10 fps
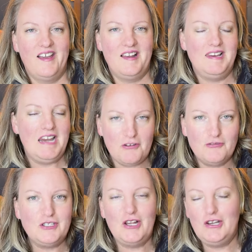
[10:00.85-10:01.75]

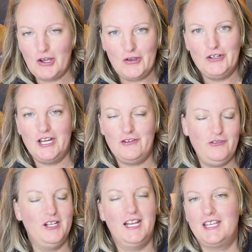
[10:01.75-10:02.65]
left alone and
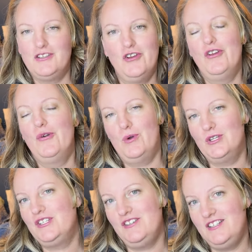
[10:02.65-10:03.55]
feel like you don't know
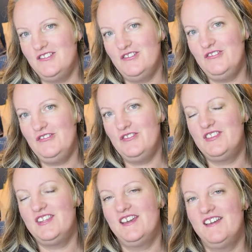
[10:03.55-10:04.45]
what you need to do.
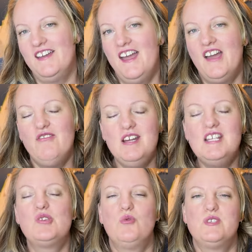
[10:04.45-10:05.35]
The
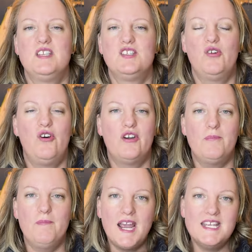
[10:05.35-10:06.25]
resources are
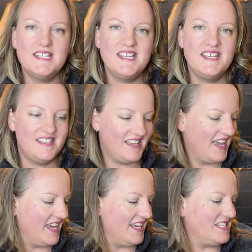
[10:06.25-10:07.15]

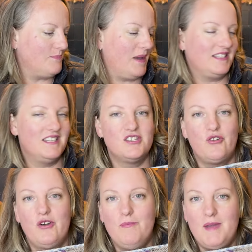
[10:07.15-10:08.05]
amazing, his patterns
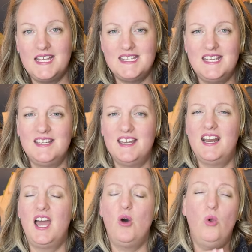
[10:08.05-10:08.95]
are amazing, and
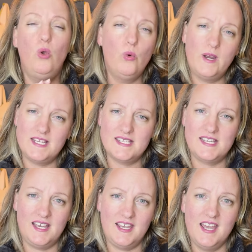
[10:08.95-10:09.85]
I always
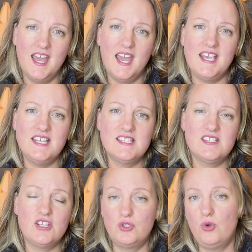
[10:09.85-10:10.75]
say his
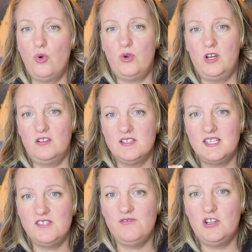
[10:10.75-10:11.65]
tutorials,
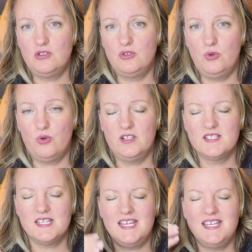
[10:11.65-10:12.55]
his video
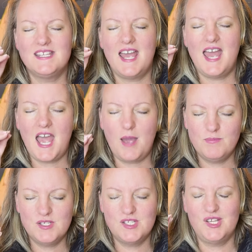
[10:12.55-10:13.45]
tutorials is
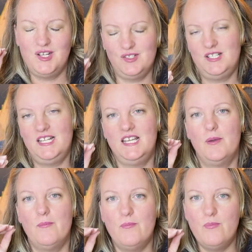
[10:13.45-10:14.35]
absolutely
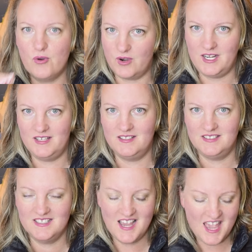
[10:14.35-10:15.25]
brilliant.